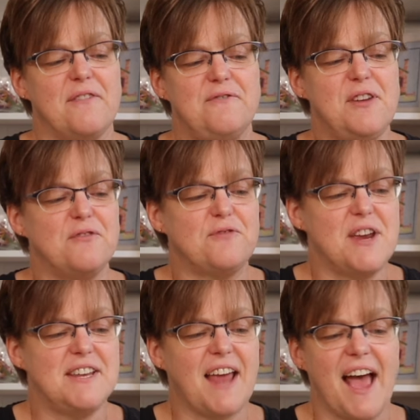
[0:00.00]
feel
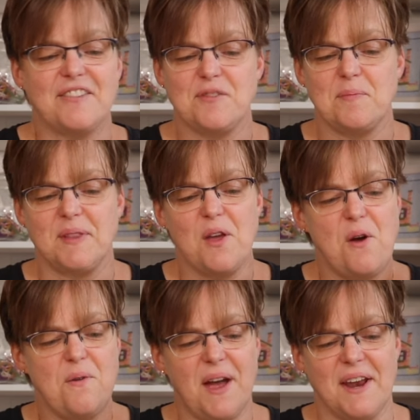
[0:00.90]
free to ask them
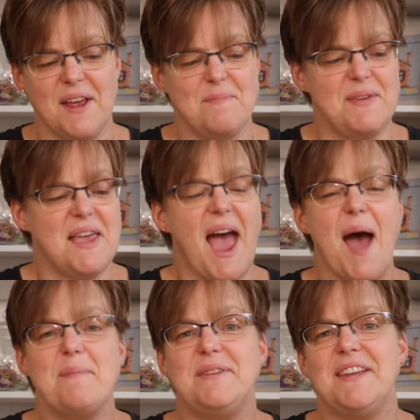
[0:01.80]
below and I'd be
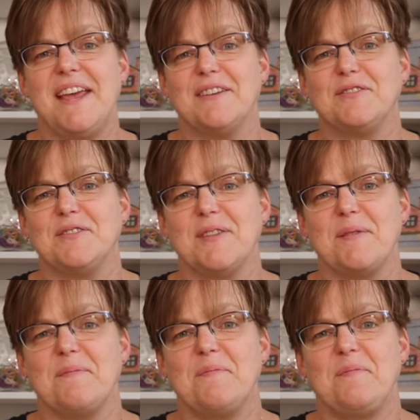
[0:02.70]
happy to answer
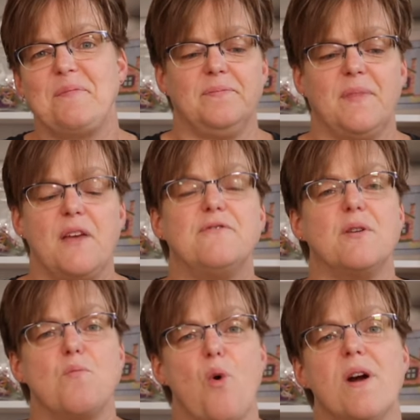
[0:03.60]
them.
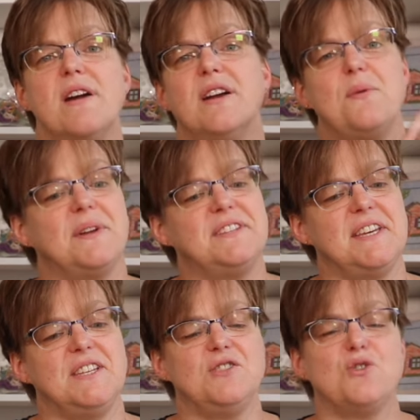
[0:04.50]
For more
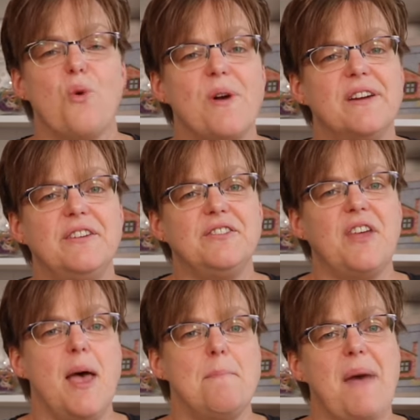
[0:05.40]
quilting tutorials,
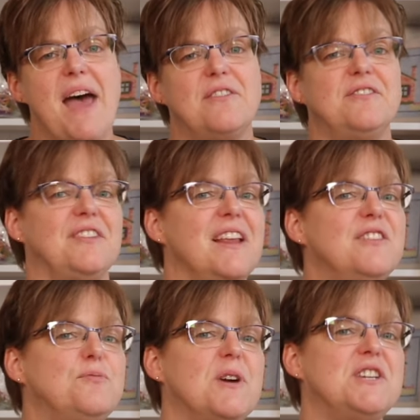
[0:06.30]
patterns, and
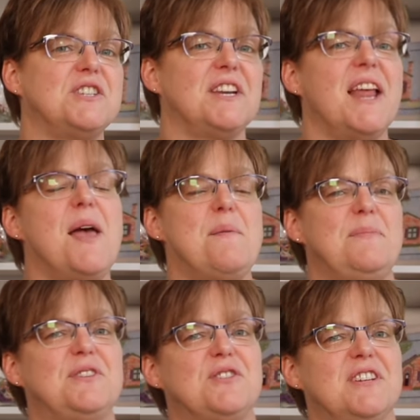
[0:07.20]
inspiration,
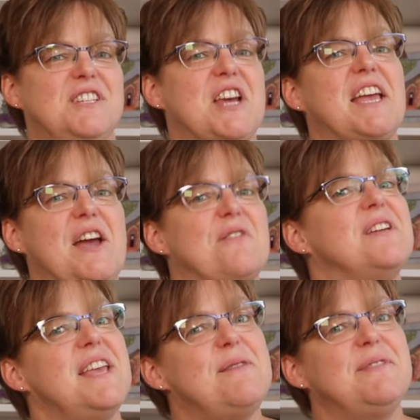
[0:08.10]
be sure to check
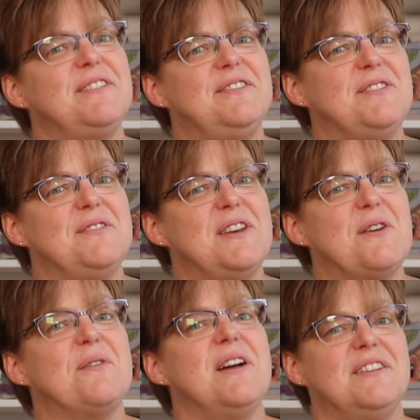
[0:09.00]
out
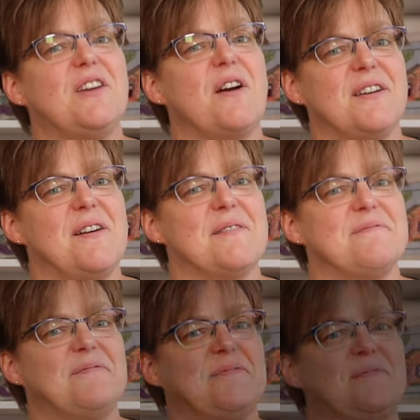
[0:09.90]
epidastudio.com.